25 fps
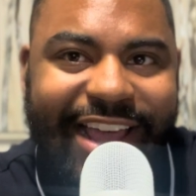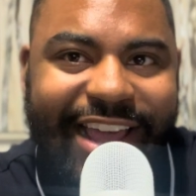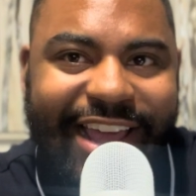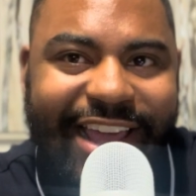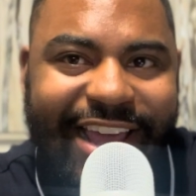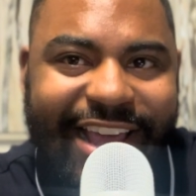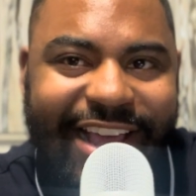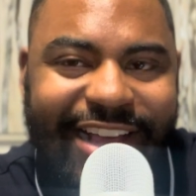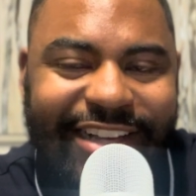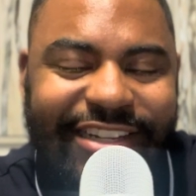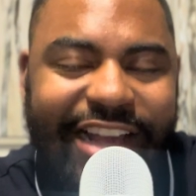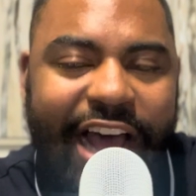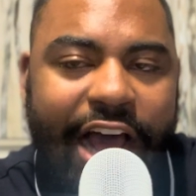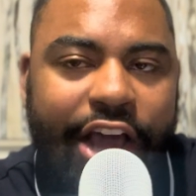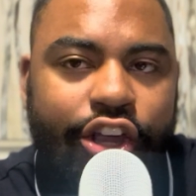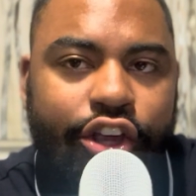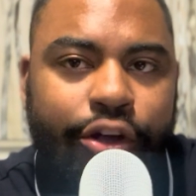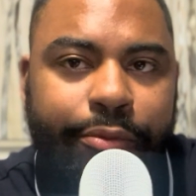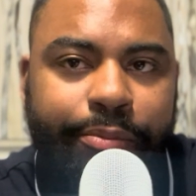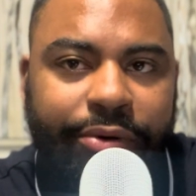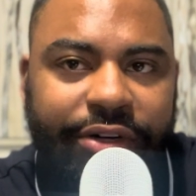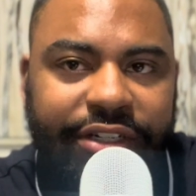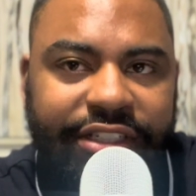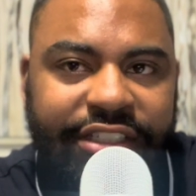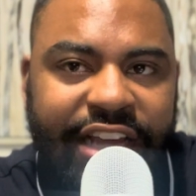is how
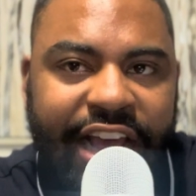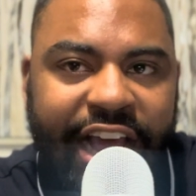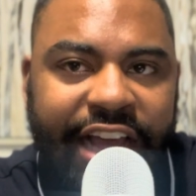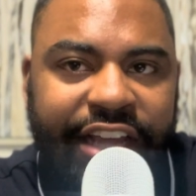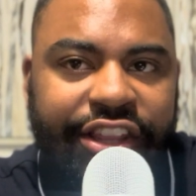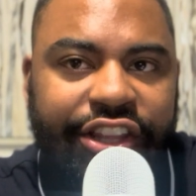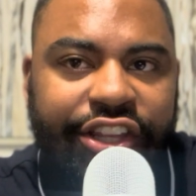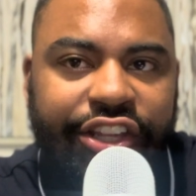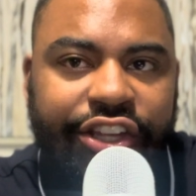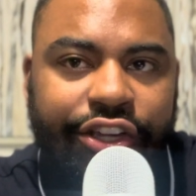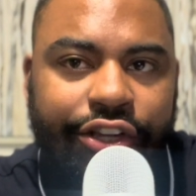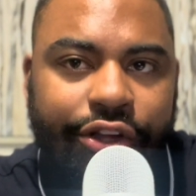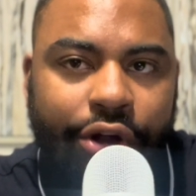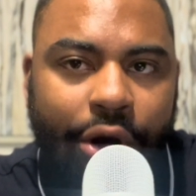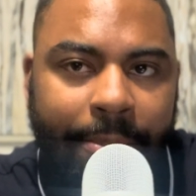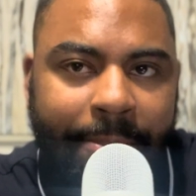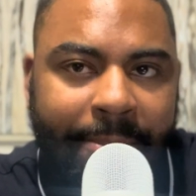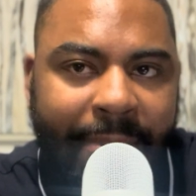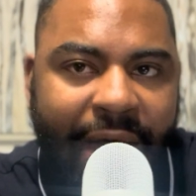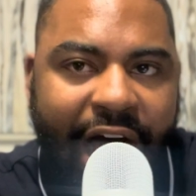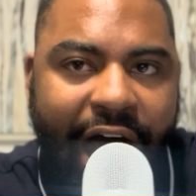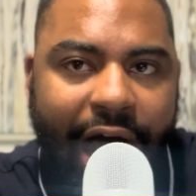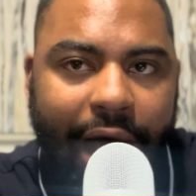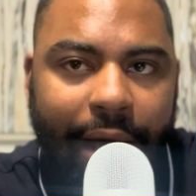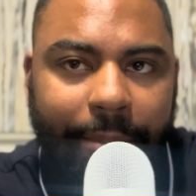you protect your
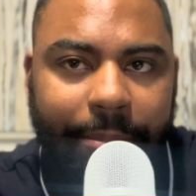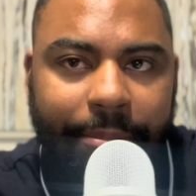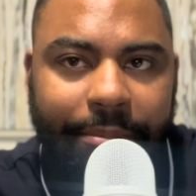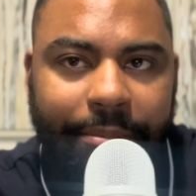mom.